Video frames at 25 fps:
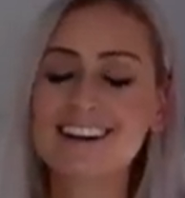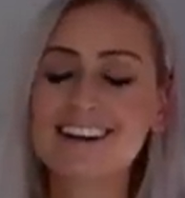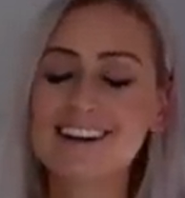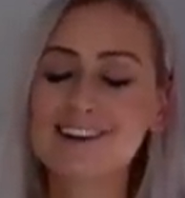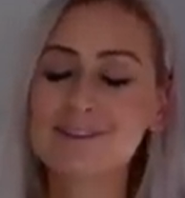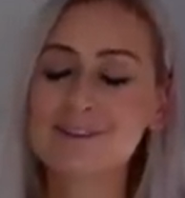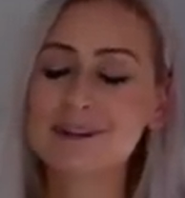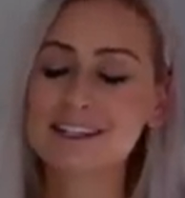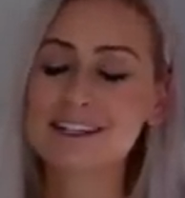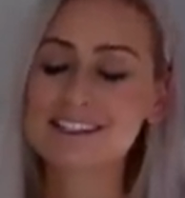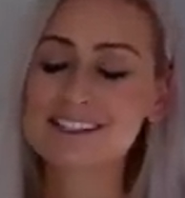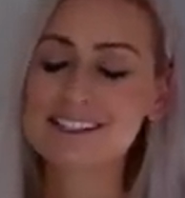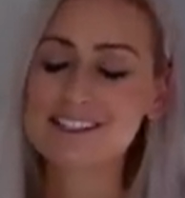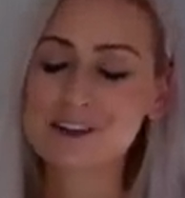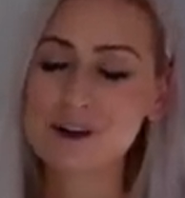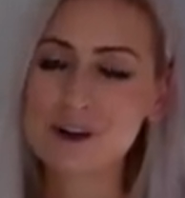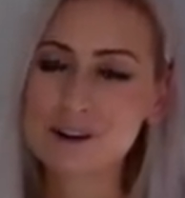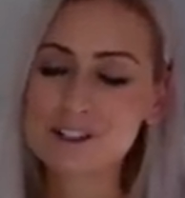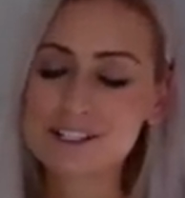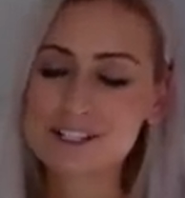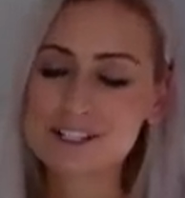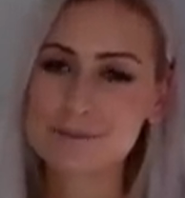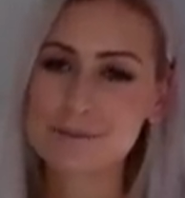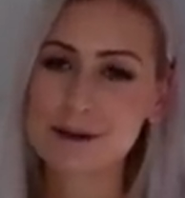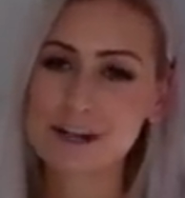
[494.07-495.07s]
where it's not
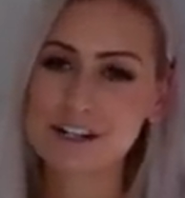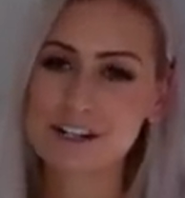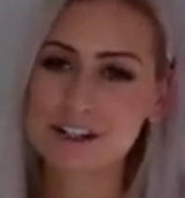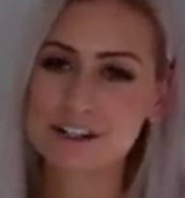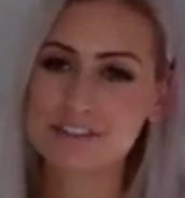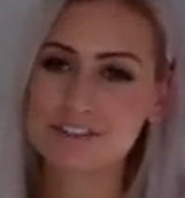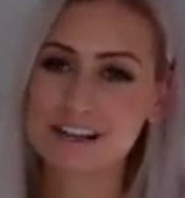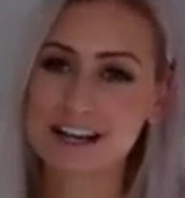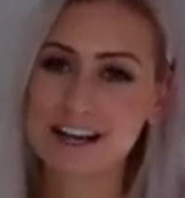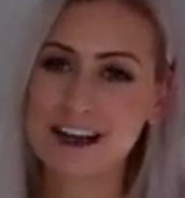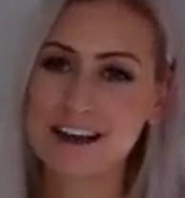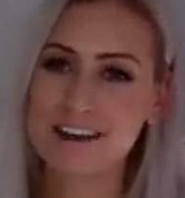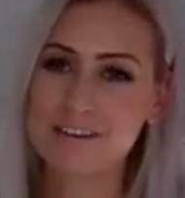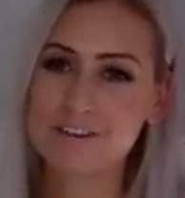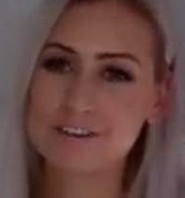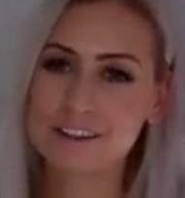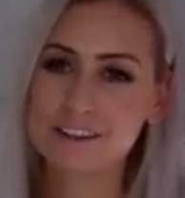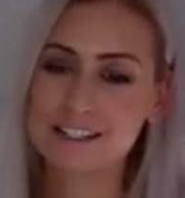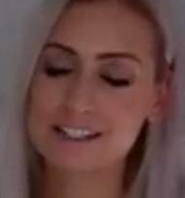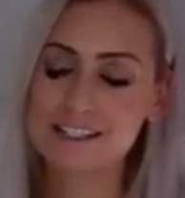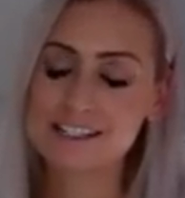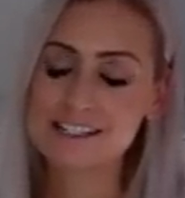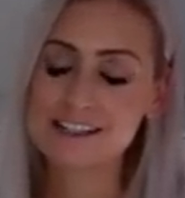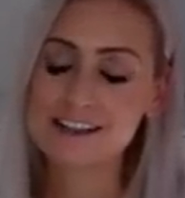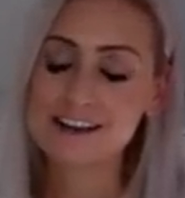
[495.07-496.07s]
so much of an effort.